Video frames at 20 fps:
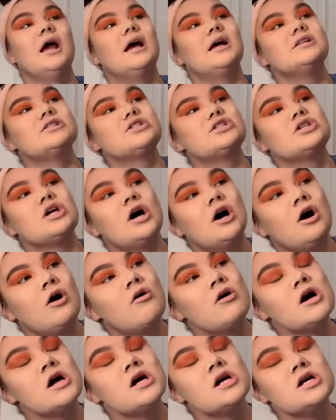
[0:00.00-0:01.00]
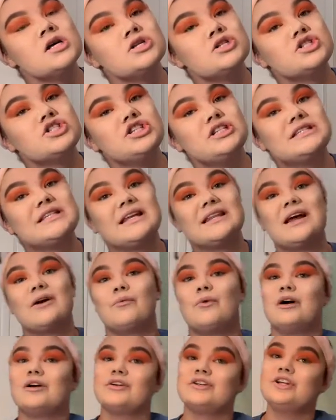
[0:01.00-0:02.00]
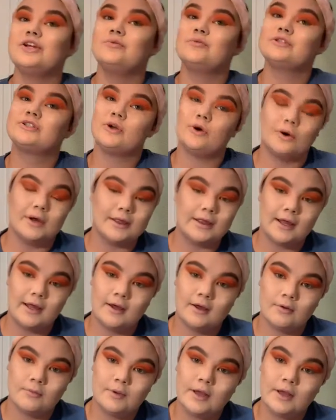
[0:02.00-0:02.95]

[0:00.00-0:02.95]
And so she said that while she was going there,